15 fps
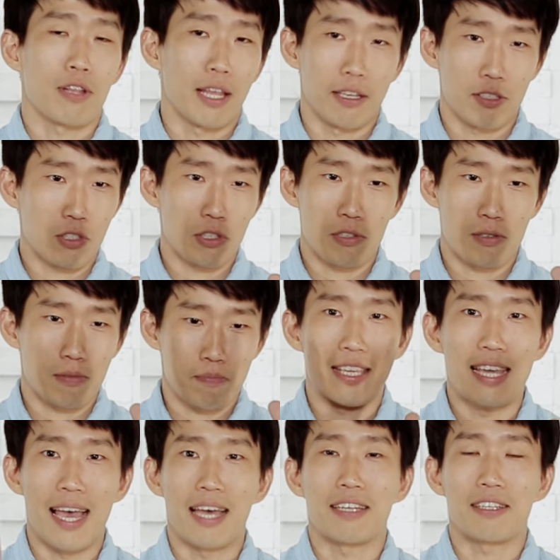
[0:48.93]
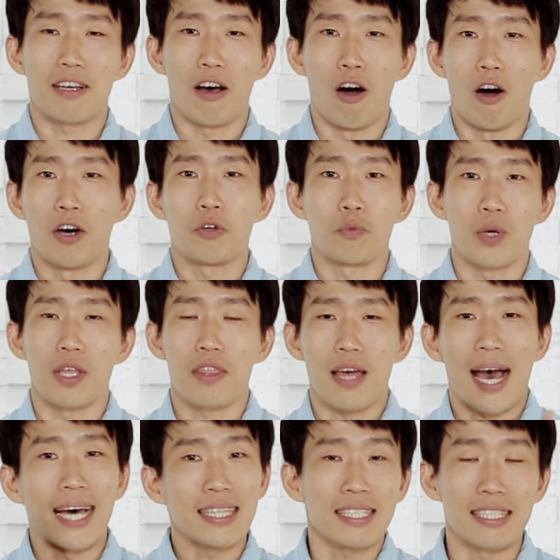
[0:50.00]
Like, just get on with
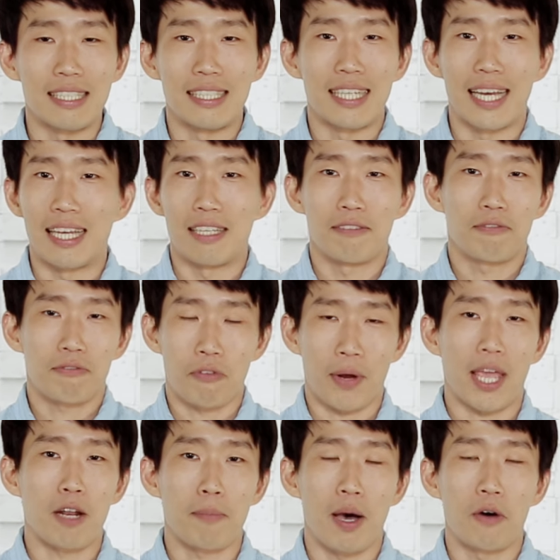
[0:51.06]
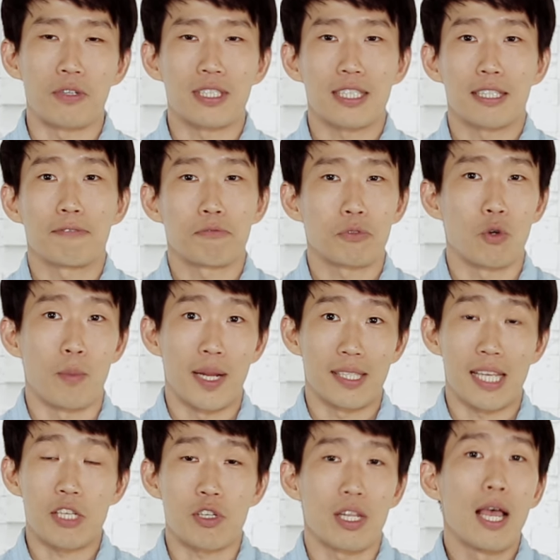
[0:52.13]
Hangul and forget about
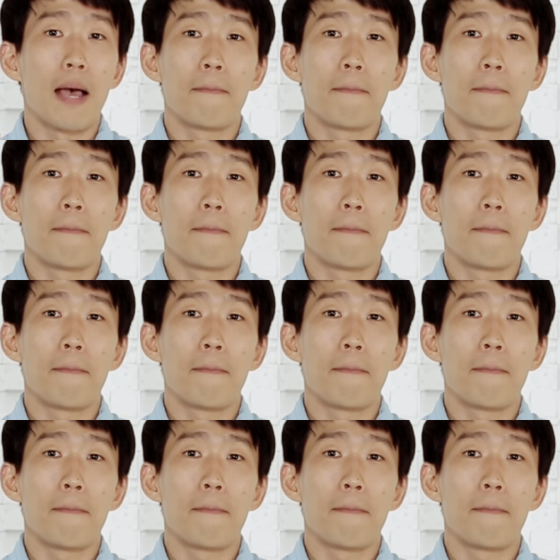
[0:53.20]
romanization.